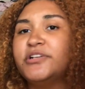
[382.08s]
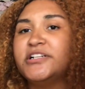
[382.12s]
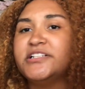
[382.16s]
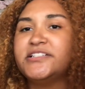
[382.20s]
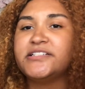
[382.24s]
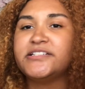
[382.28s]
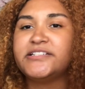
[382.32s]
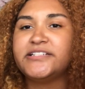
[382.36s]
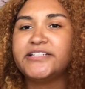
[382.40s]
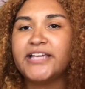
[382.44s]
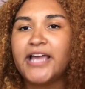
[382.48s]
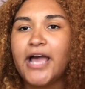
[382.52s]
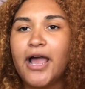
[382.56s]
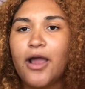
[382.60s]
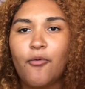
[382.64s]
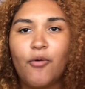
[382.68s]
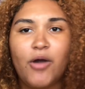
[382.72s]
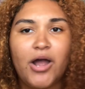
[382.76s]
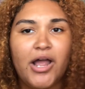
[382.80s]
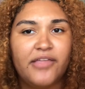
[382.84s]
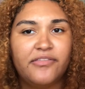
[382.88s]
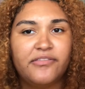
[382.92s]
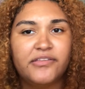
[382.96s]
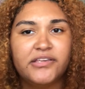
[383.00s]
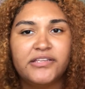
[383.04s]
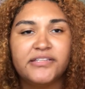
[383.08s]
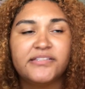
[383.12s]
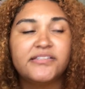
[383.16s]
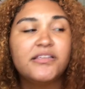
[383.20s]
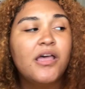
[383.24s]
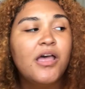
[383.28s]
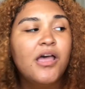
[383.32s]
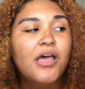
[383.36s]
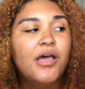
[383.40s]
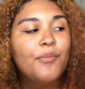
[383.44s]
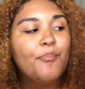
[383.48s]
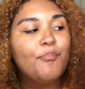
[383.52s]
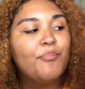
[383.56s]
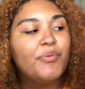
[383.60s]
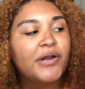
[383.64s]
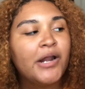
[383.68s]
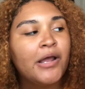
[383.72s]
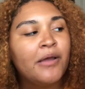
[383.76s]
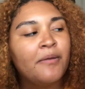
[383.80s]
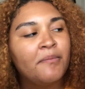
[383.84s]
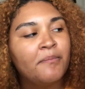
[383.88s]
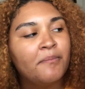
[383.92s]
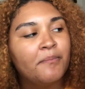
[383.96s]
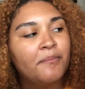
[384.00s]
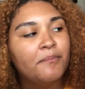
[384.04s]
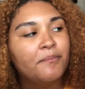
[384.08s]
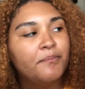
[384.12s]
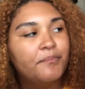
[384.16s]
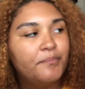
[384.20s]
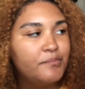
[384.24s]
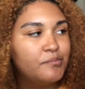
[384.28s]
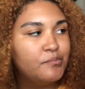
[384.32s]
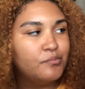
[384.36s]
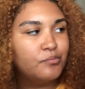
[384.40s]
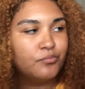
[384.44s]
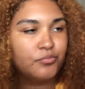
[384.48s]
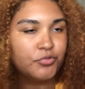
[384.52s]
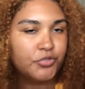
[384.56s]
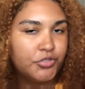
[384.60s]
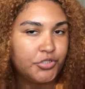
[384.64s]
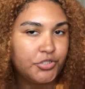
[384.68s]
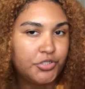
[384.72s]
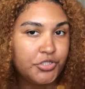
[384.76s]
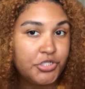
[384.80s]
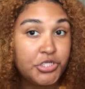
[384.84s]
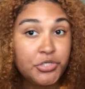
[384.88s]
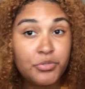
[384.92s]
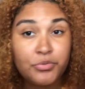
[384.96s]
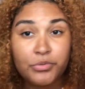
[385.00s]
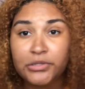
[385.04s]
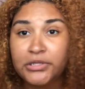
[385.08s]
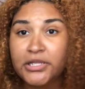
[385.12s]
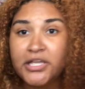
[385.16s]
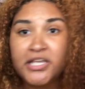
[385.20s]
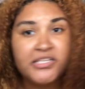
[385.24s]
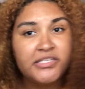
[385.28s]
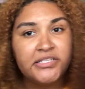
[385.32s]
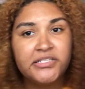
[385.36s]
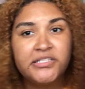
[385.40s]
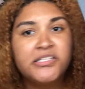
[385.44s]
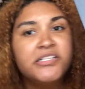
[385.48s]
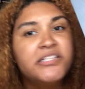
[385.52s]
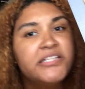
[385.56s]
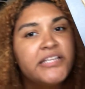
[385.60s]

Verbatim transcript: wanted to diy this but i was too lazy to